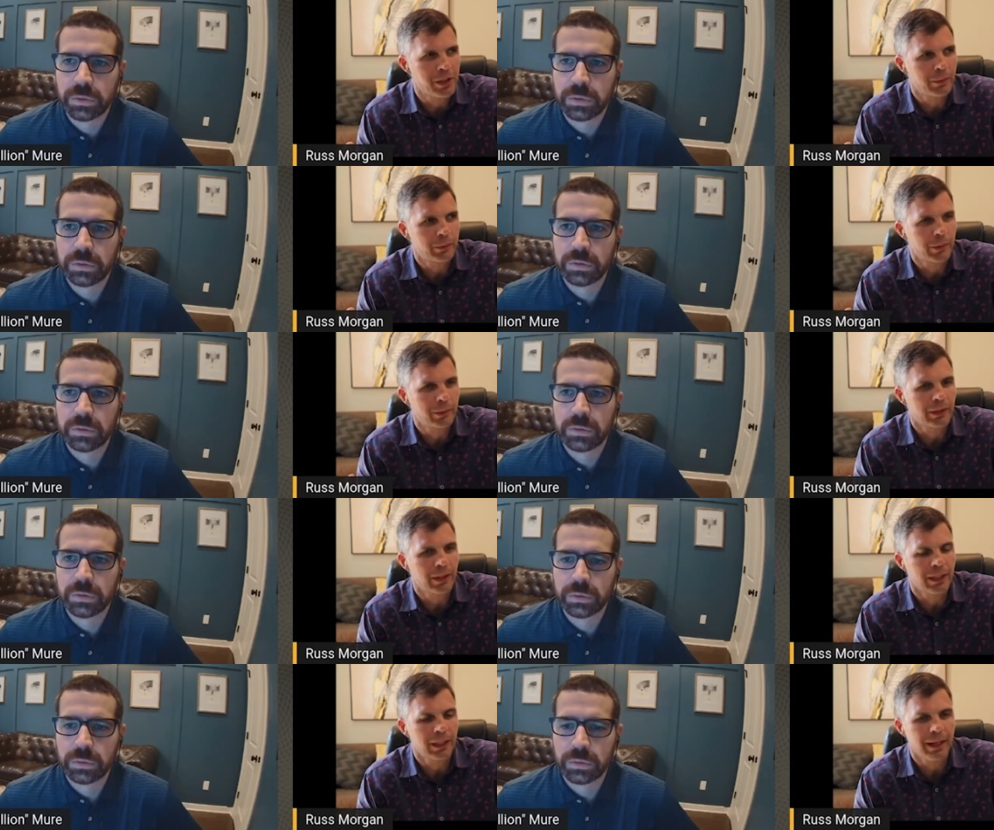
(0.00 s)
Speaker 1: up with what we're
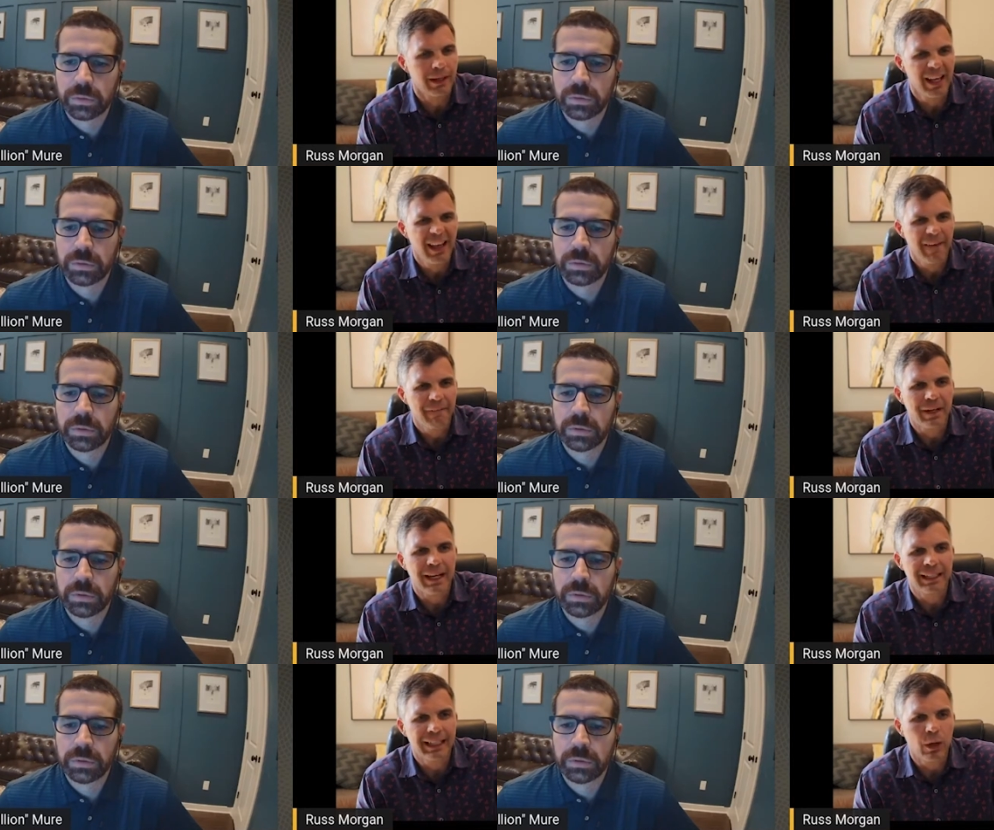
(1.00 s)
talking about.
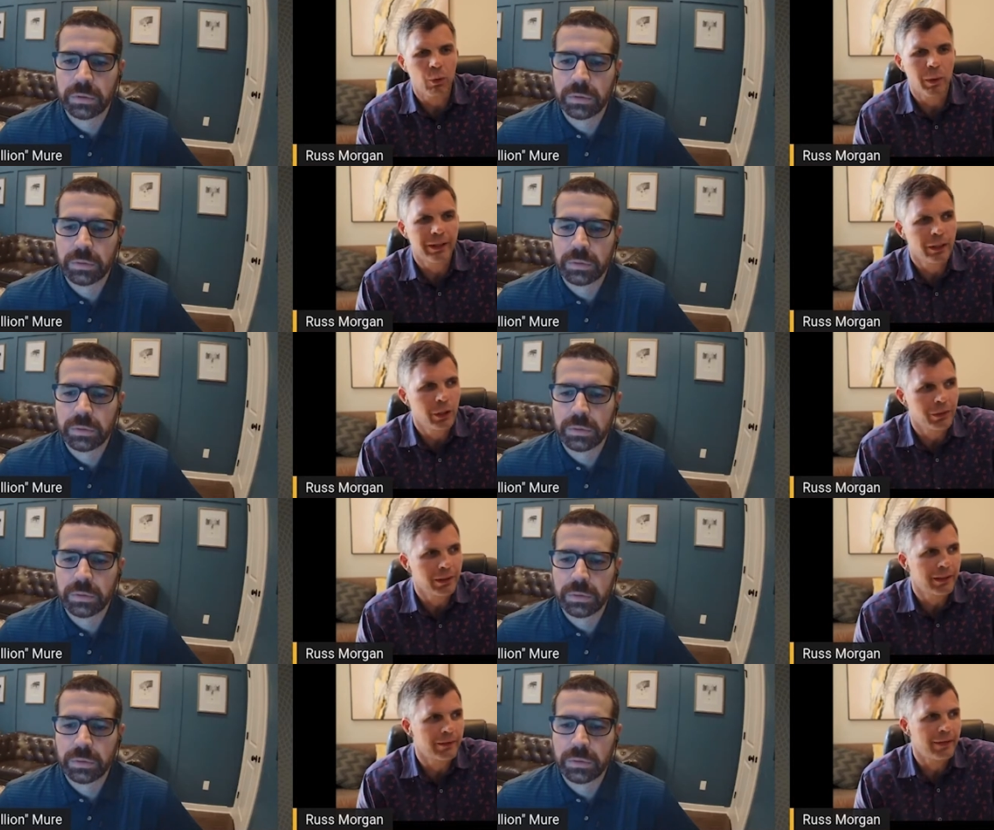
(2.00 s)
Finding out where you
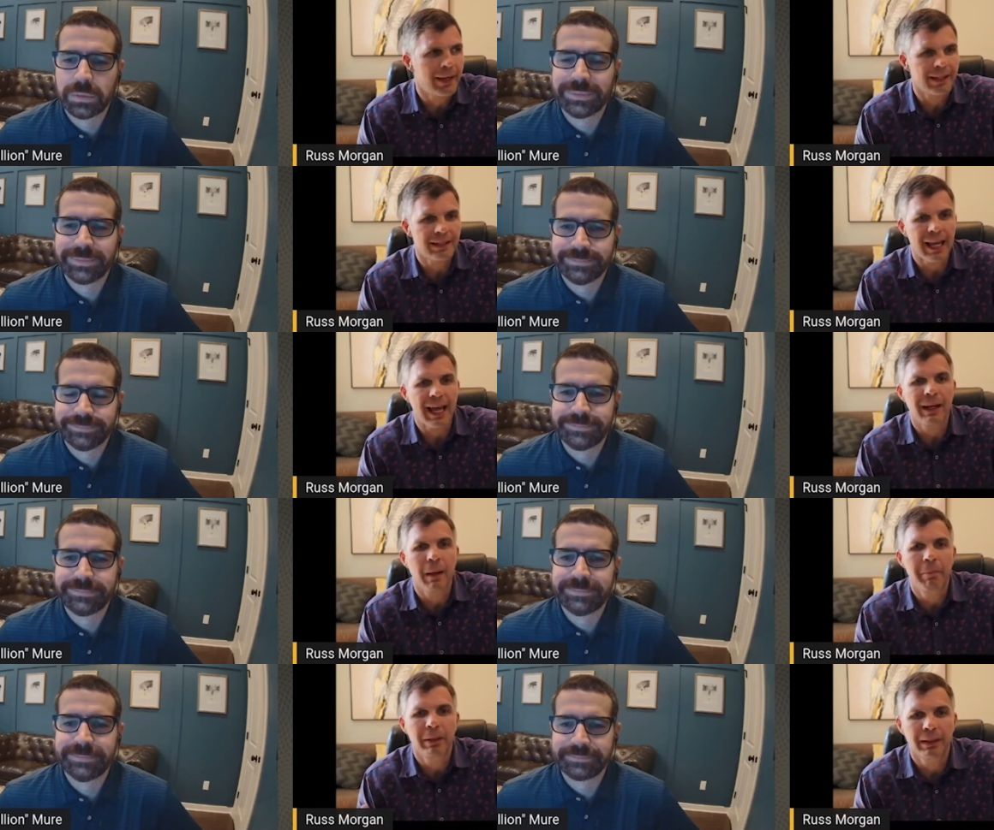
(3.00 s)
want to invest, how
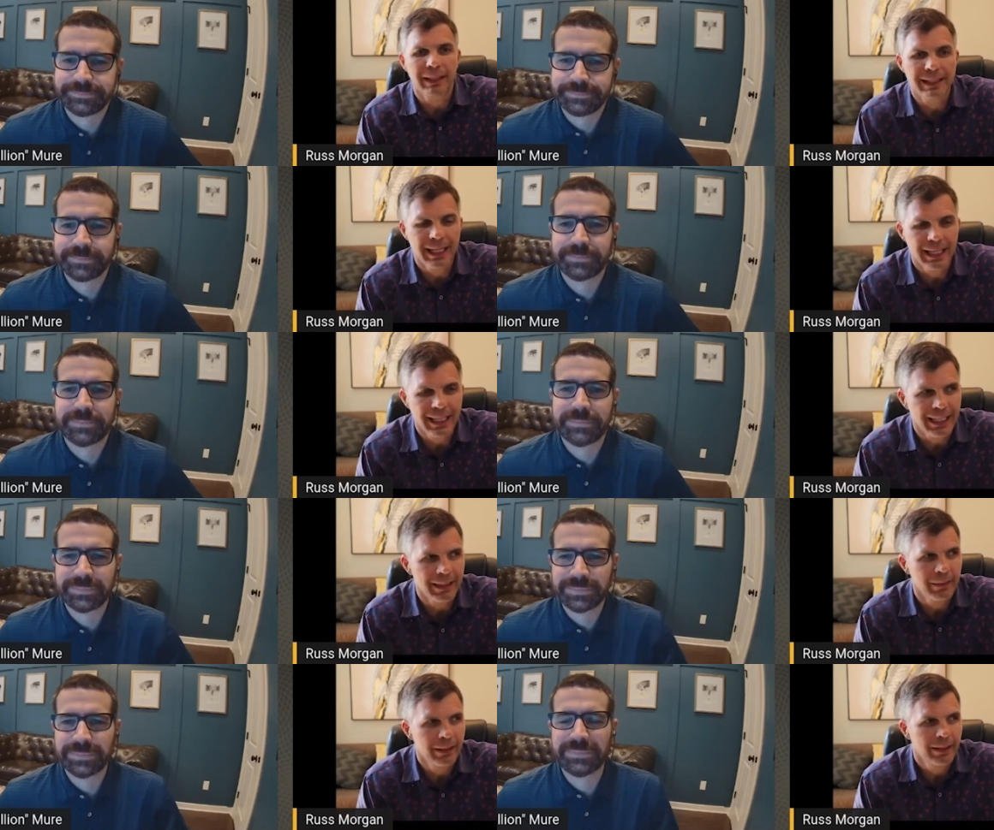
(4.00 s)
to build a
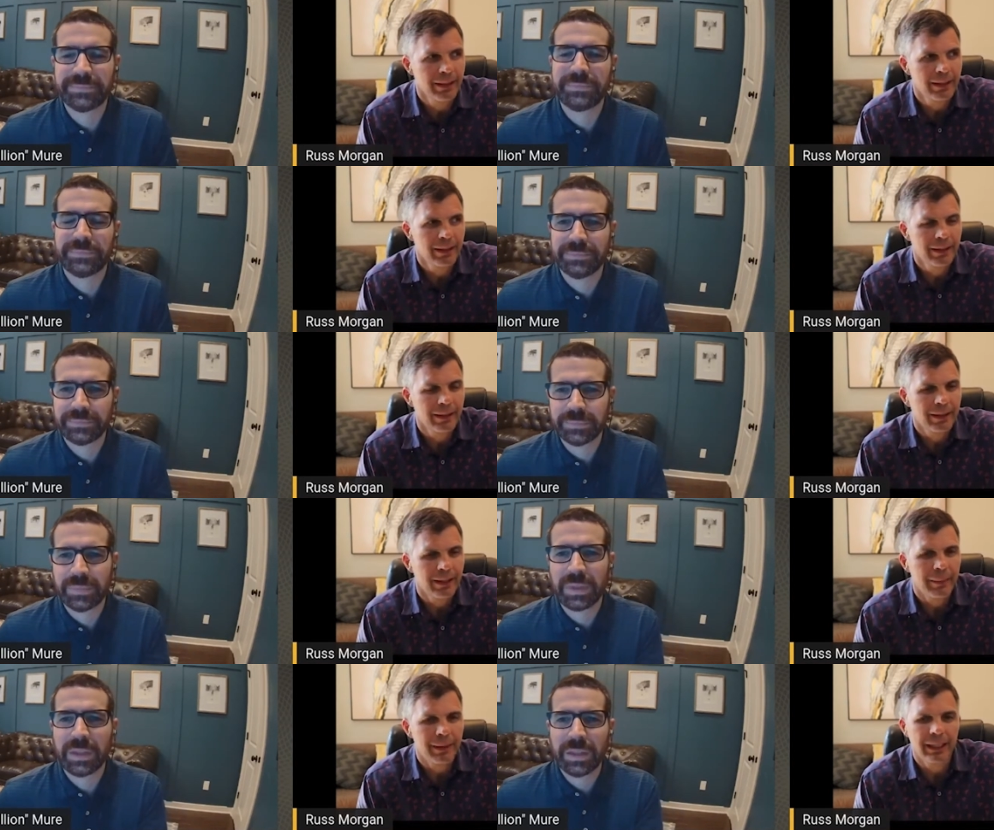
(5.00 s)
team
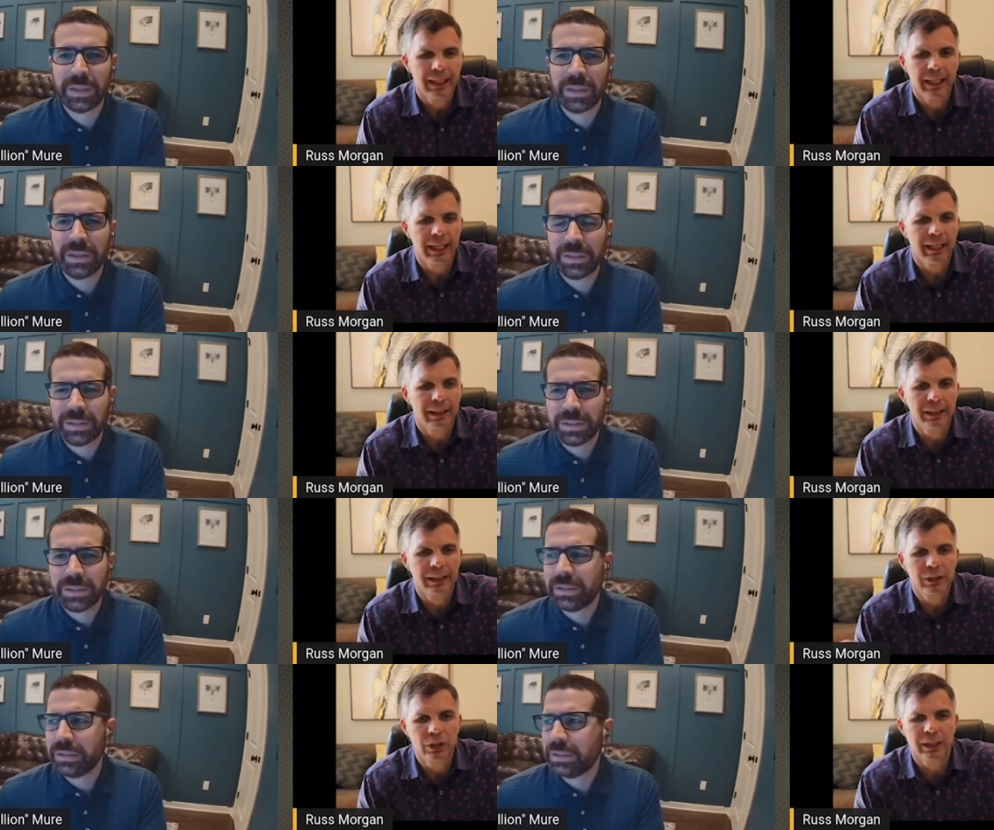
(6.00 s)
Speaker 2: I mean, it, it,
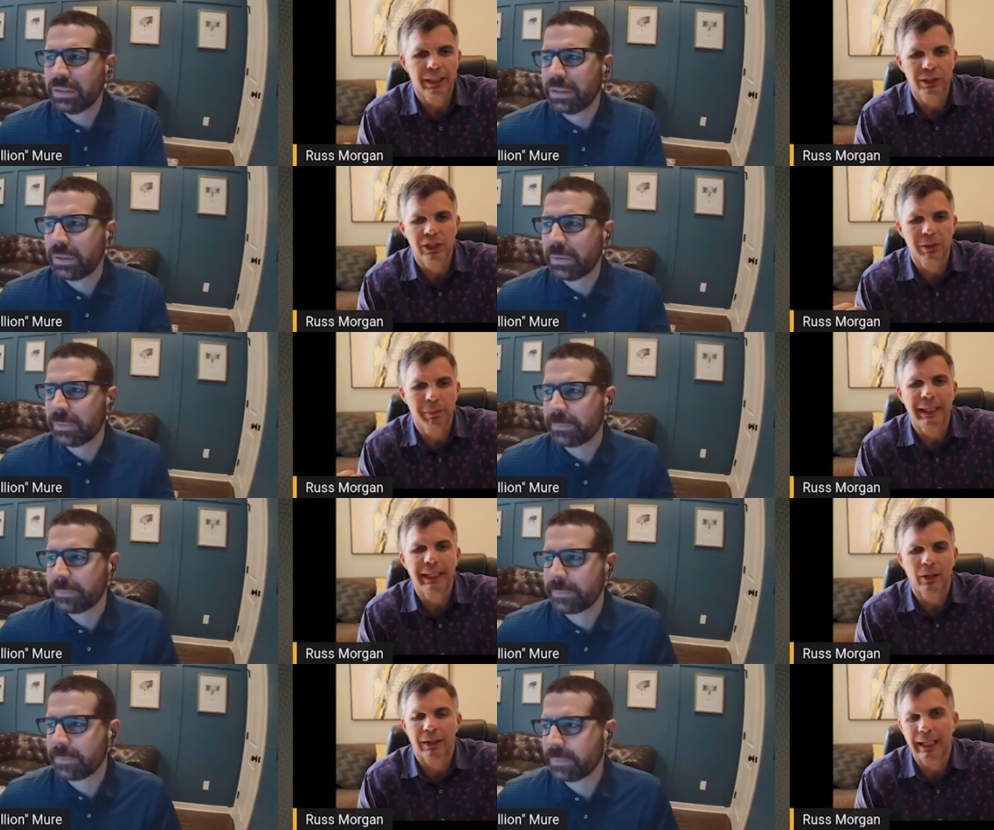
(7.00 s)
it's just he's just
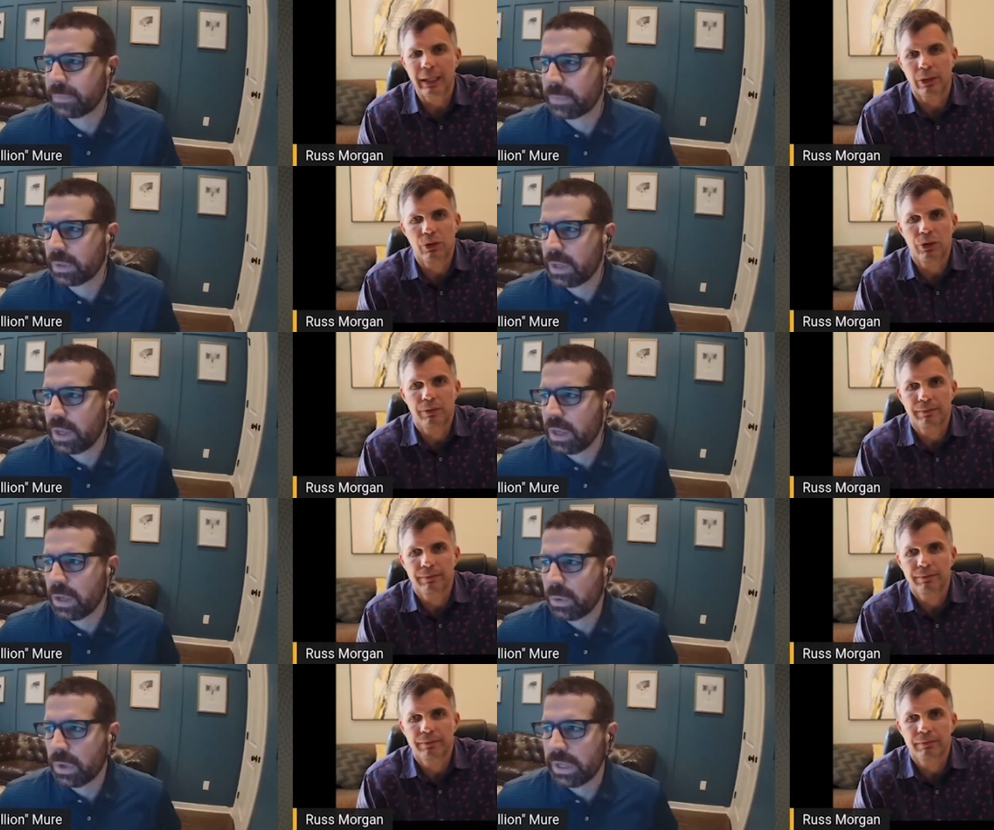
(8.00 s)
speaking our language.
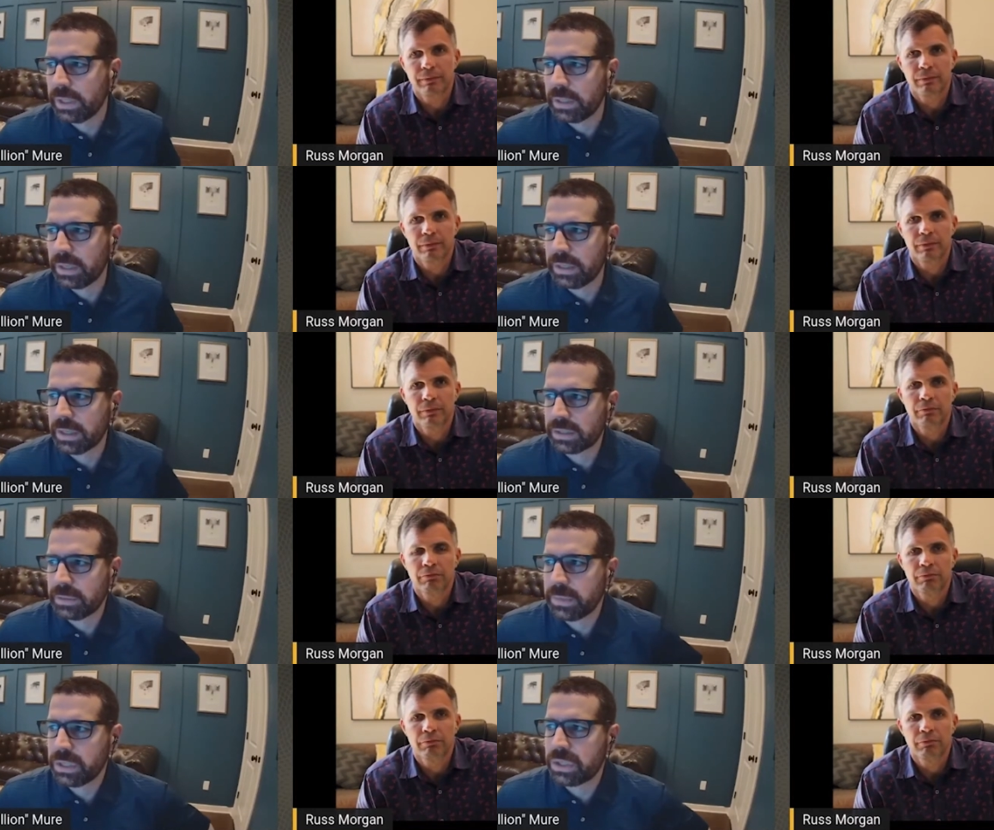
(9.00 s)
Well, and and
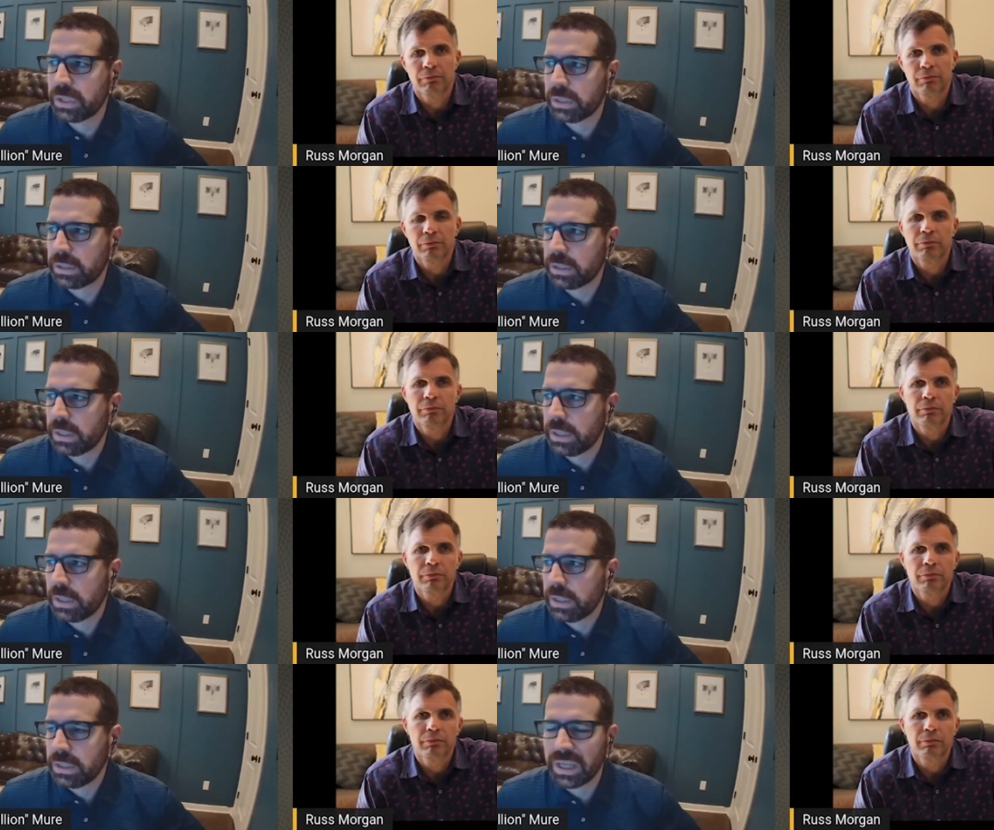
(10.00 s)
not to mention
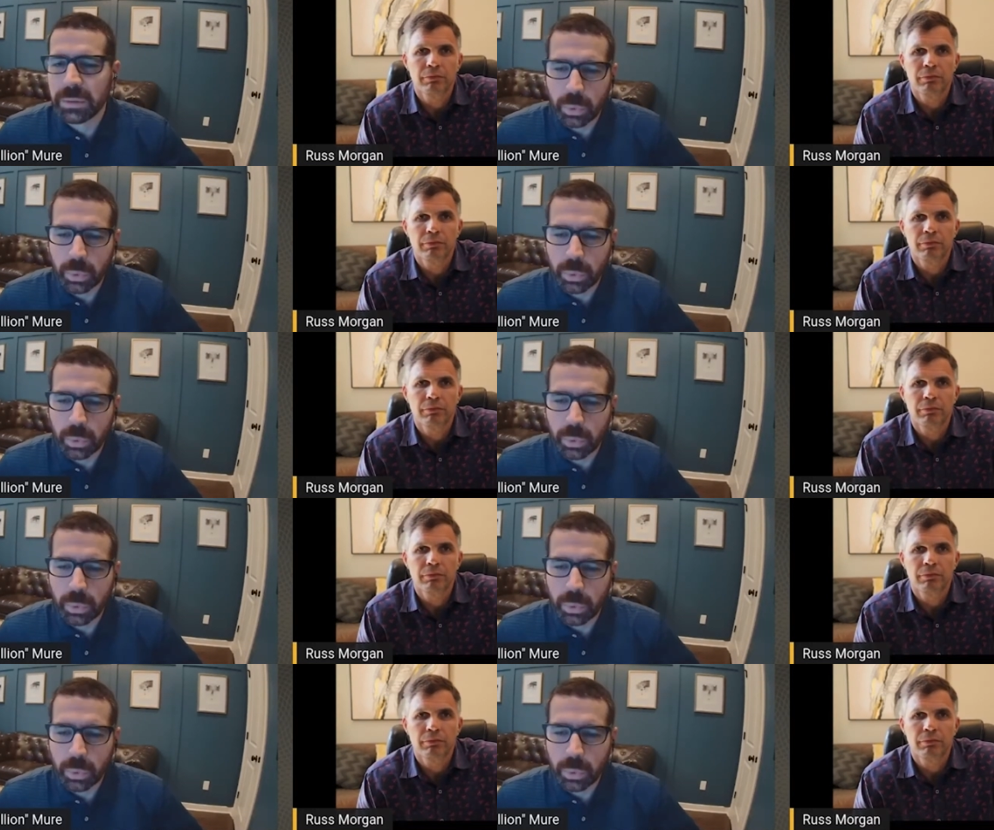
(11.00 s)
the